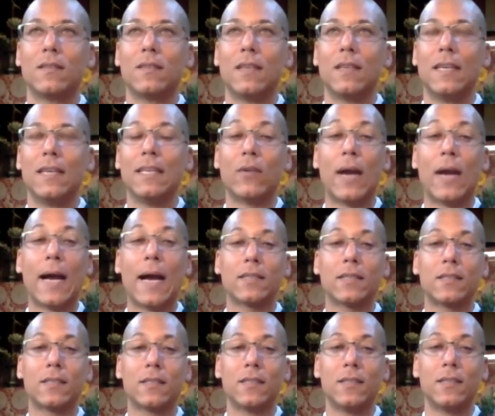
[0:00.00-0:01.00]

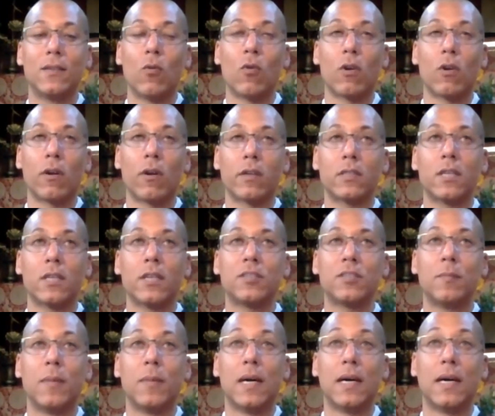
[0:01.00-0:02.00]
interact or are
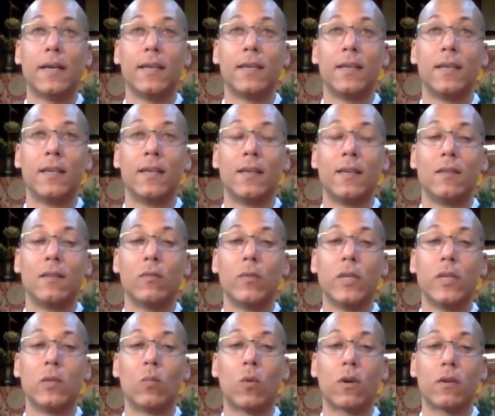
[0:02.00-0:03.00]
touched by the
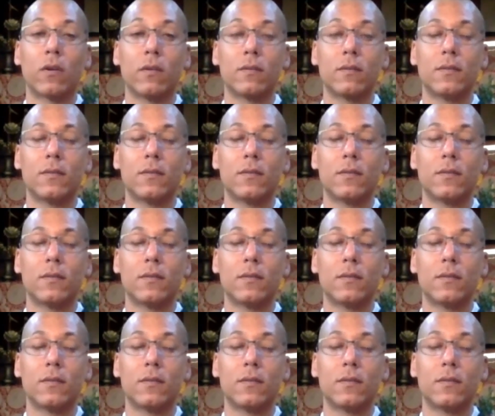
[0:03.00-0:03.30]
written word.